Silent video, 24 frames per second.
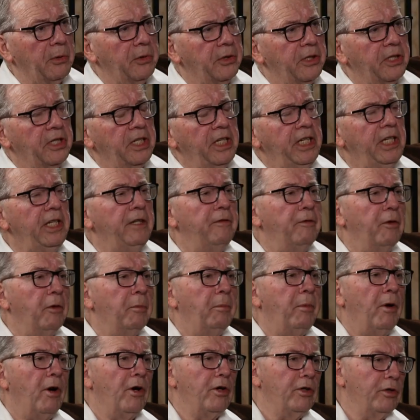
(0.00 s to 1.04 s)
the need for
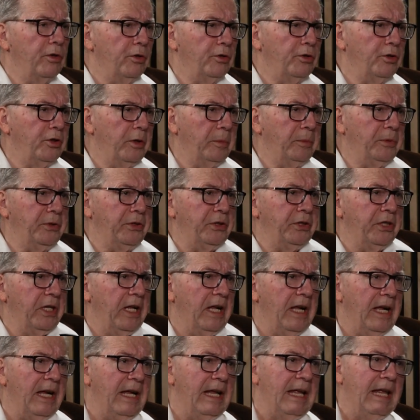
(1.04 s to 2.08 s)
partnerships,
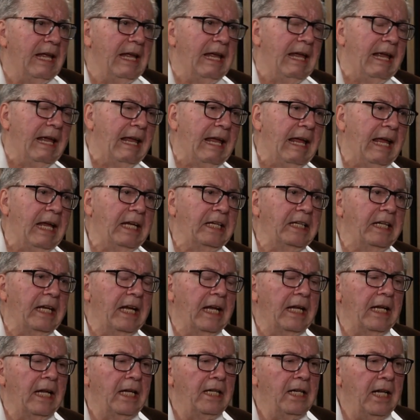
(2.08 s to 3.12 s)
and
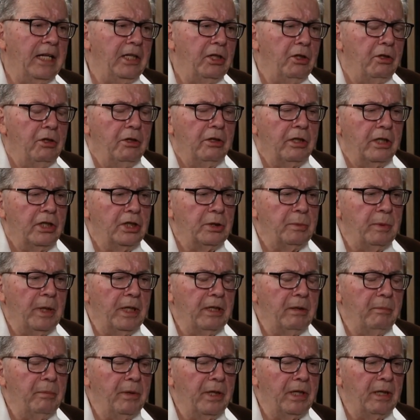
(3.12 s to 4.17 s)
and I'd like you to
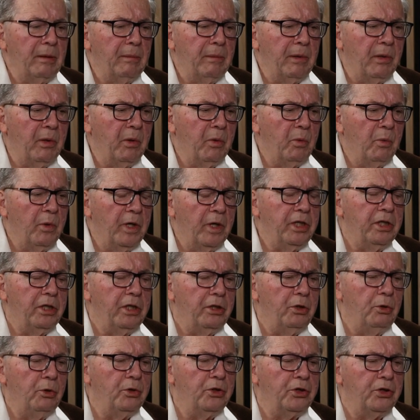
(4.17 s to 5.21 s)
explain a bit about what
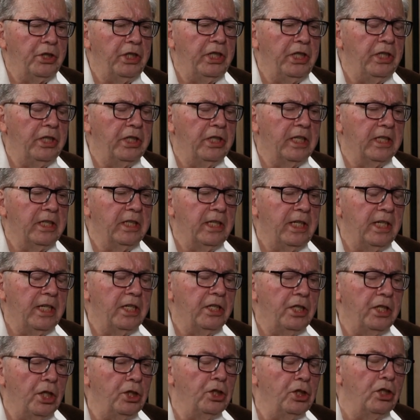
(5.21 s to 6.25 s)
you see that the
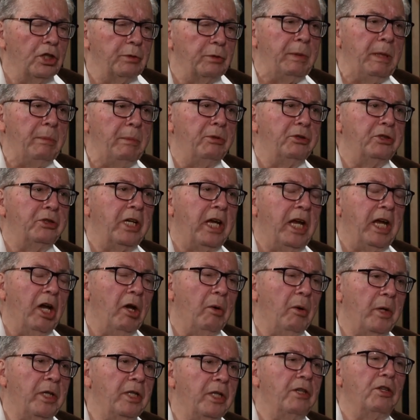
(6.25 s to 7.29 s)
indigenous peoples
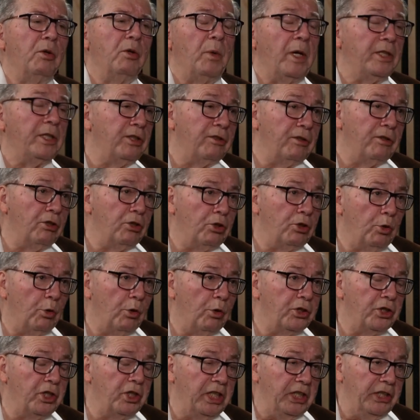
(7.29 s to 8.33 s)
carry that the rest of the
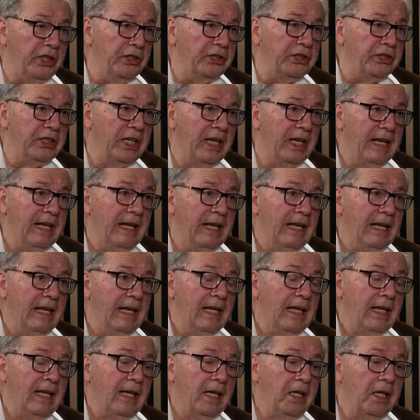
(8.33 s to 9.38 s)
church needs,
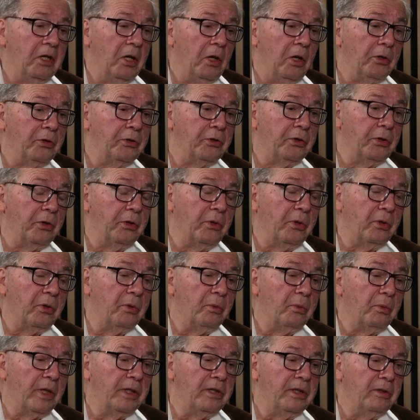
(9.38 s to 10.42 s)
and also
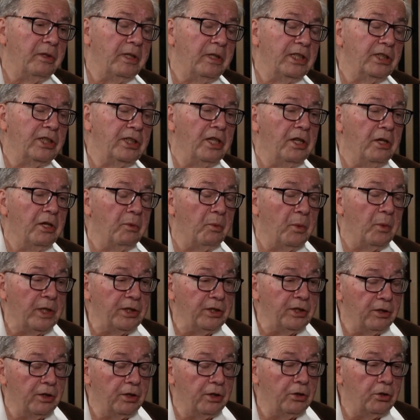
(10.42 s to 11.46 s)
what is in the
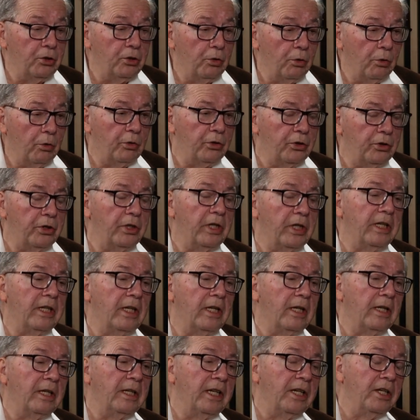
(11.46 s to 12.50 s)
rest of the church that
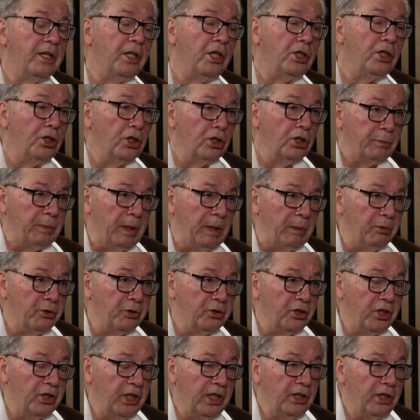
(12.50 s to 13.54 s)
indigenous
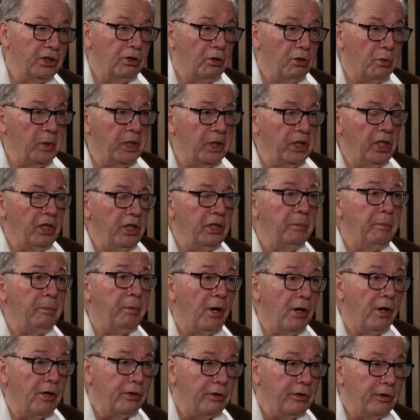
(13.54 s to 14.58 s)
peoples need. So we need to
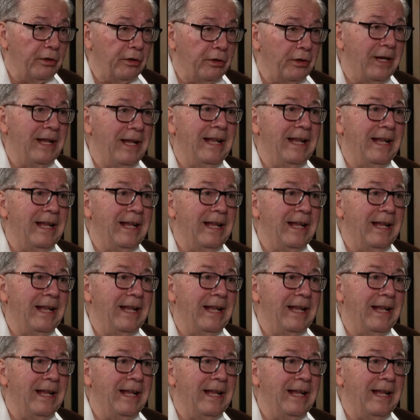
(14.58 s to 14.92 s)
partner.